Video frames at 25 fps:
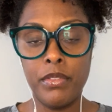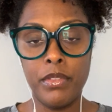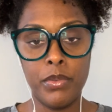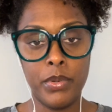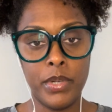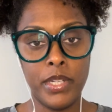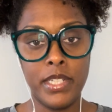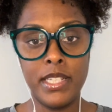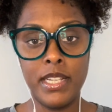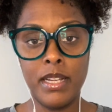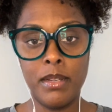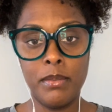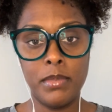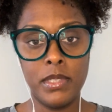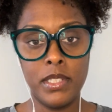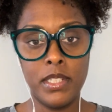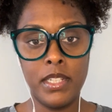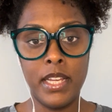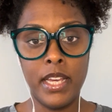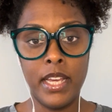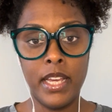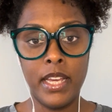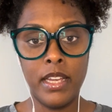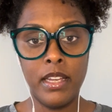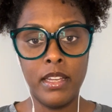3 times a
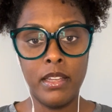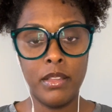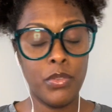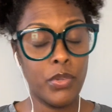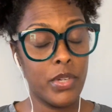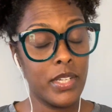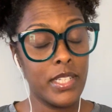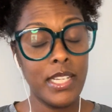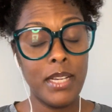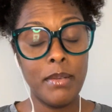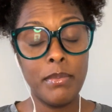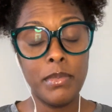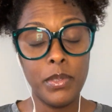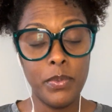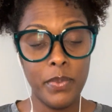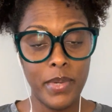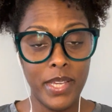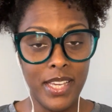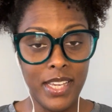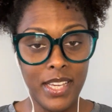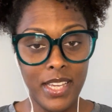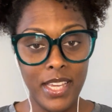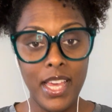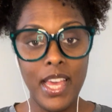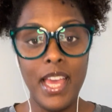day, 3 times a
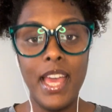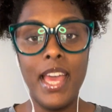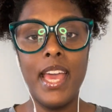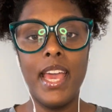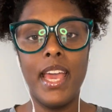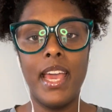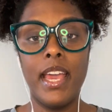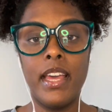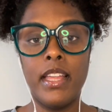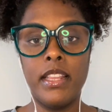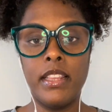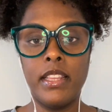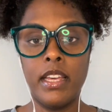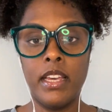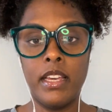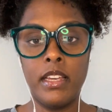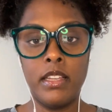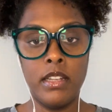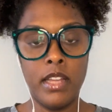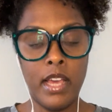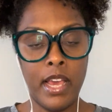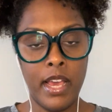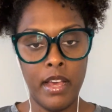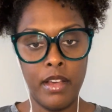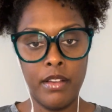week, and then
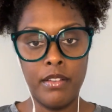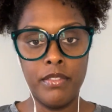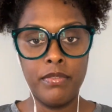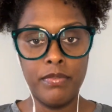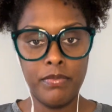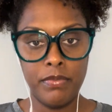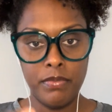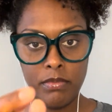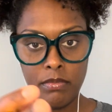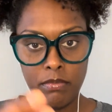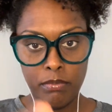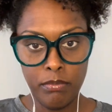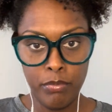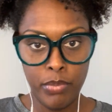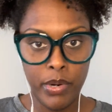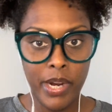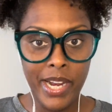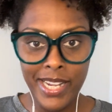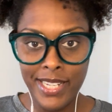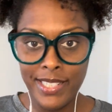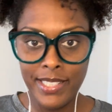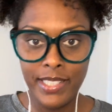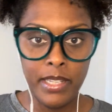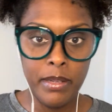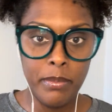I have
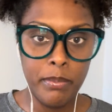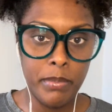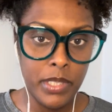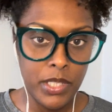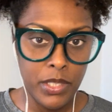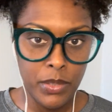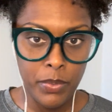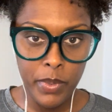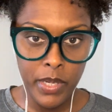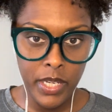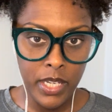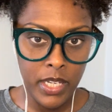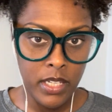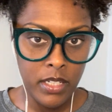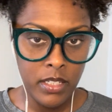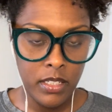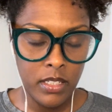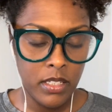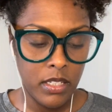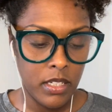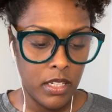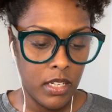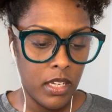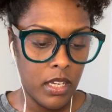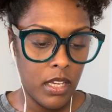breaks in between,
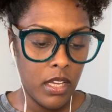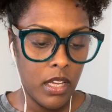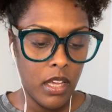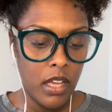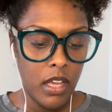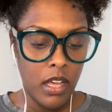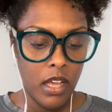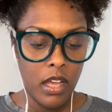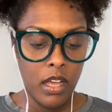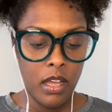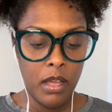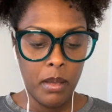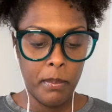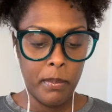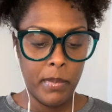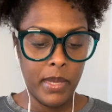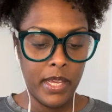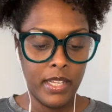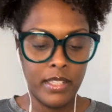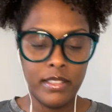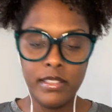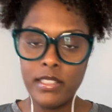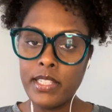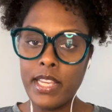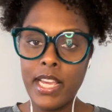
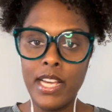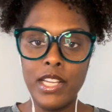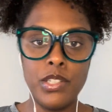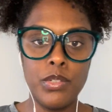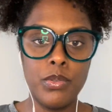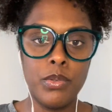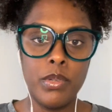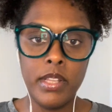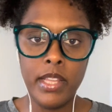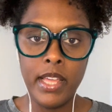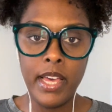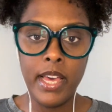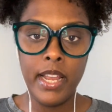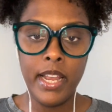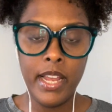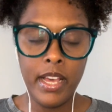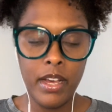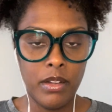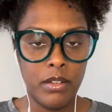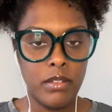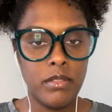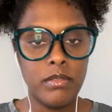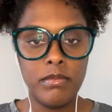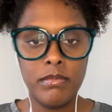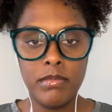and schedule that
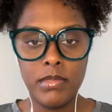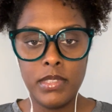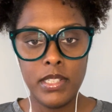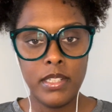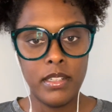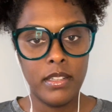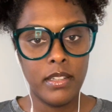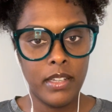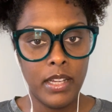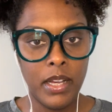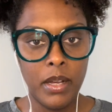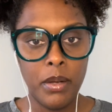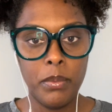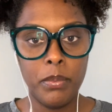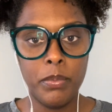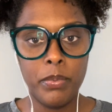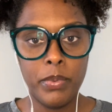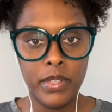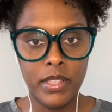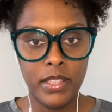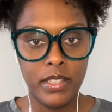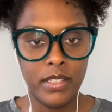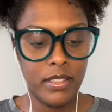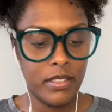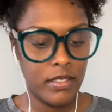out to help
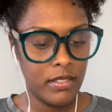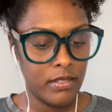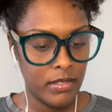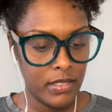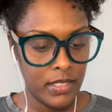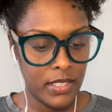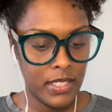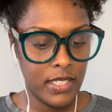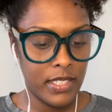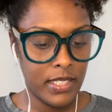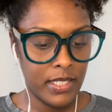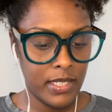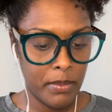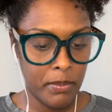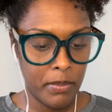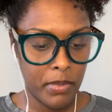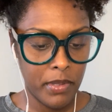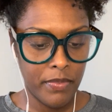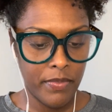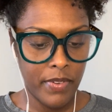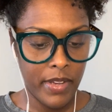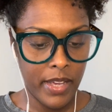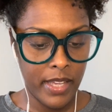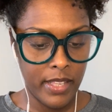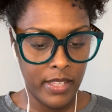with the to
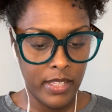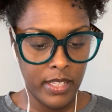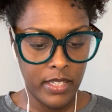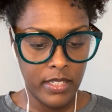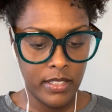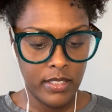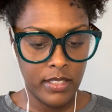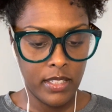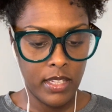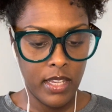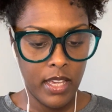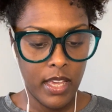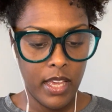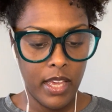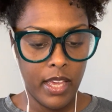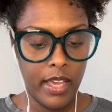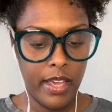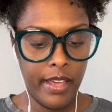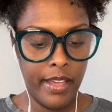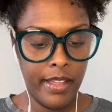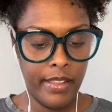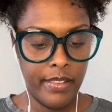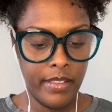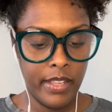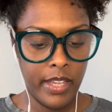simplify this.
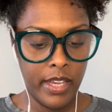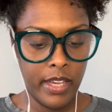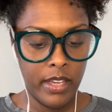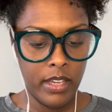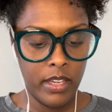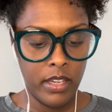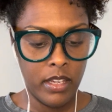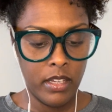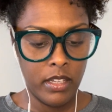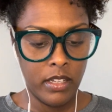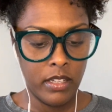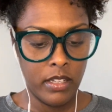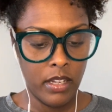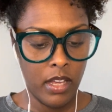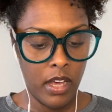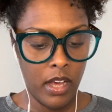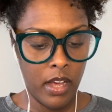And then